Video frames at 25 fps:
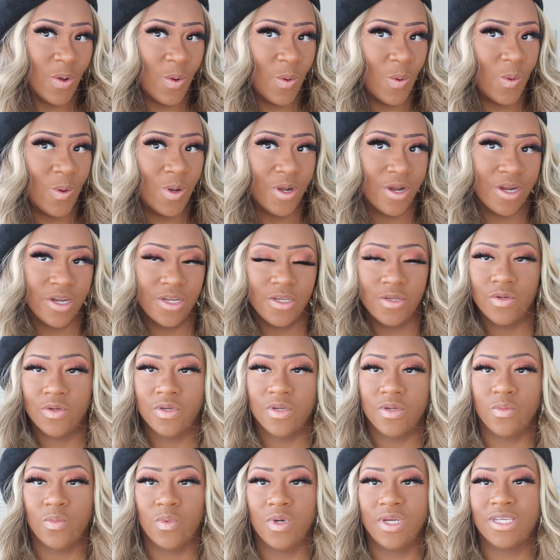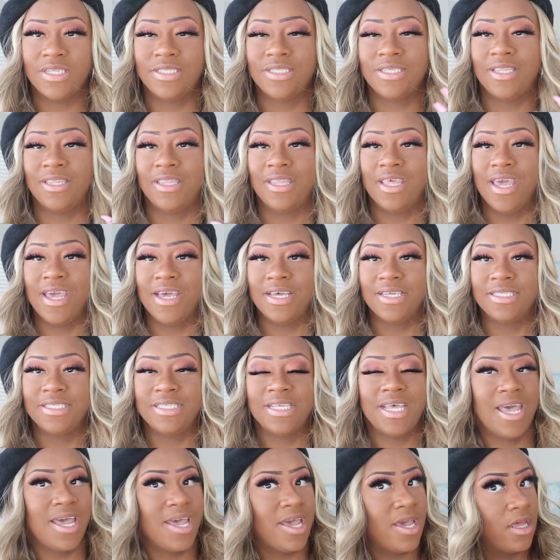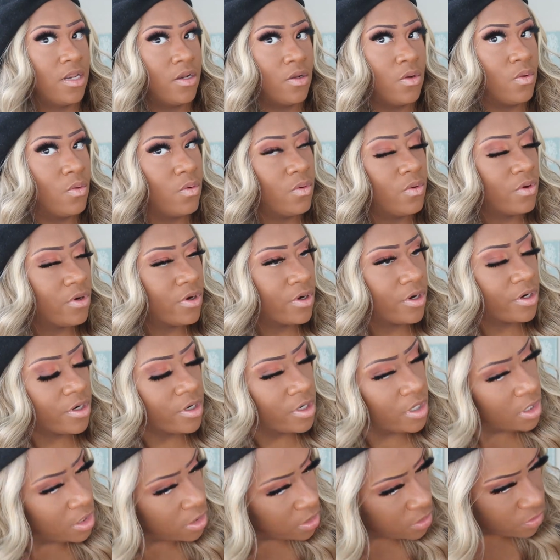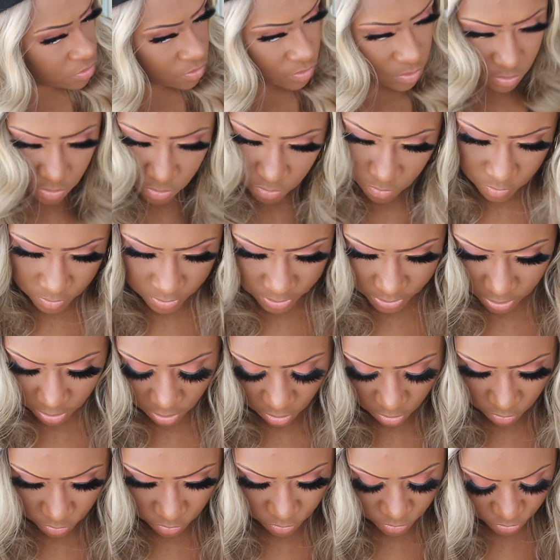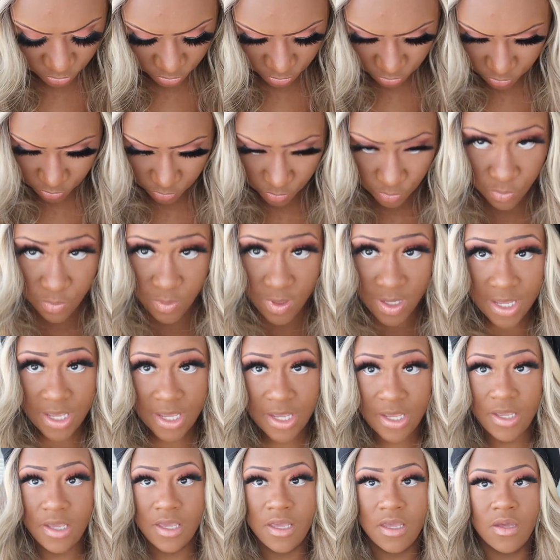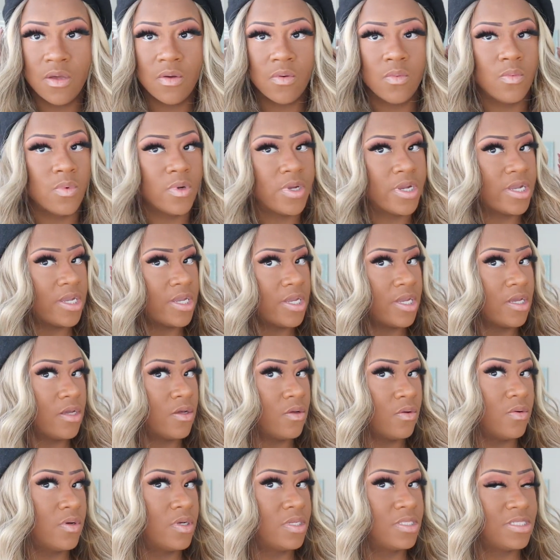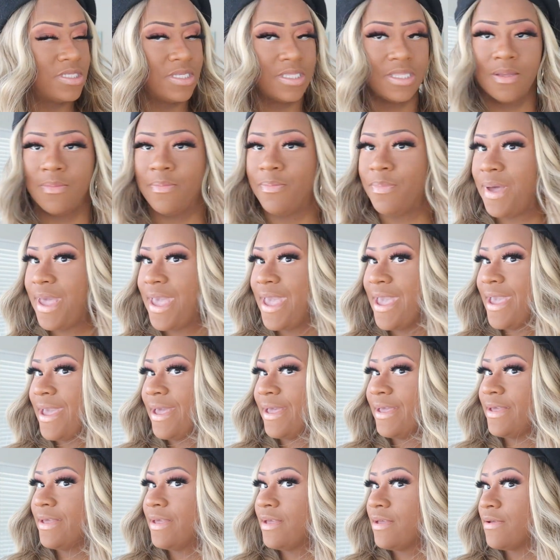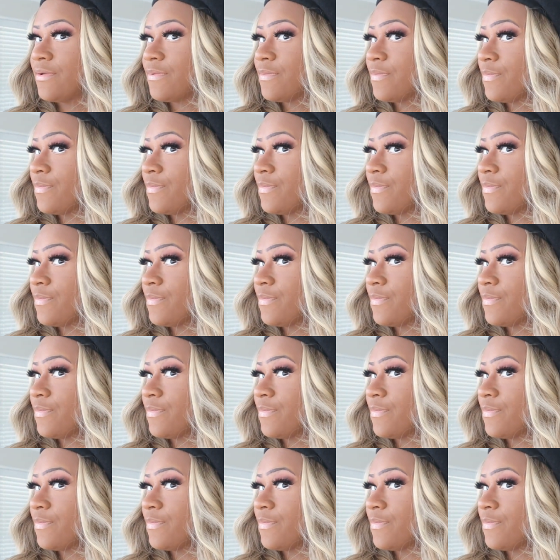Or you can wear it to that side, or you can do it the old school way and wear it going to the back.